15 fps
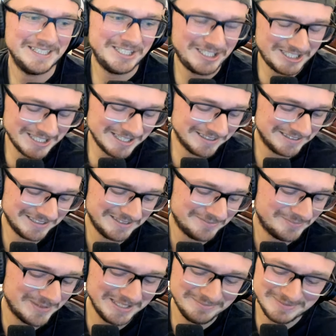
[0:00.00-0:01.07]
Get shelled on
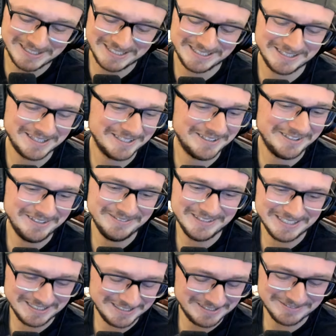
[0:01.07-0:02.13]
Big Bang Theory,
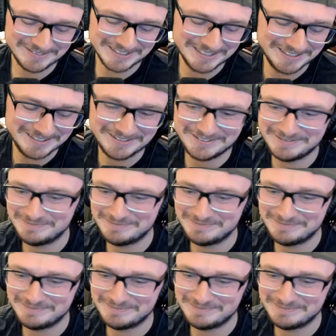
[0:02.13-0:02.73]
man. Come on, dude.